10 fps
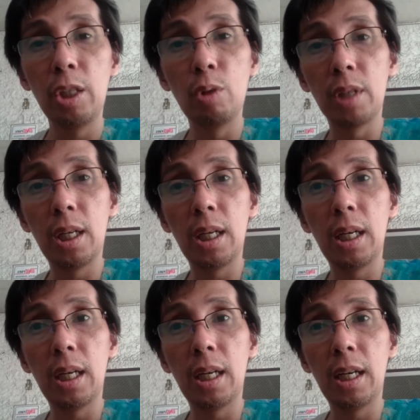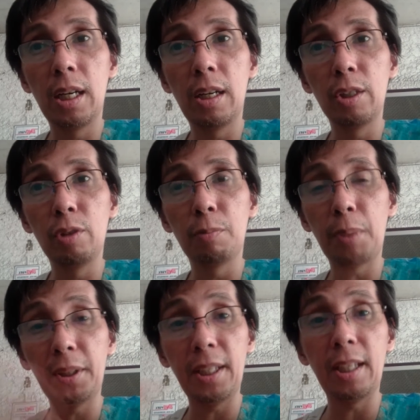yung
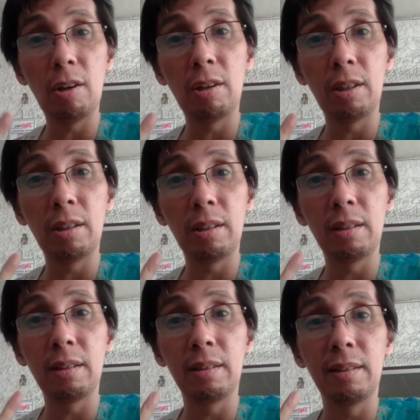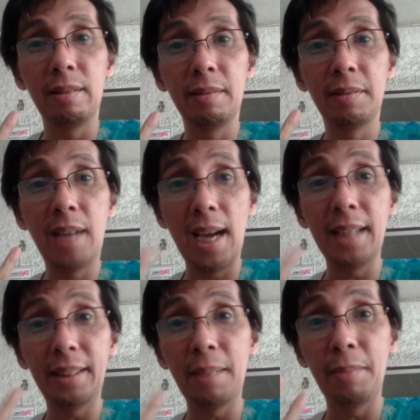particular
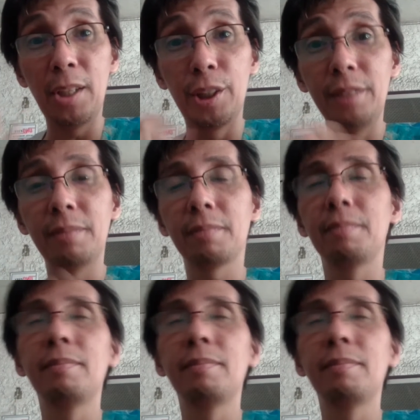item na yon.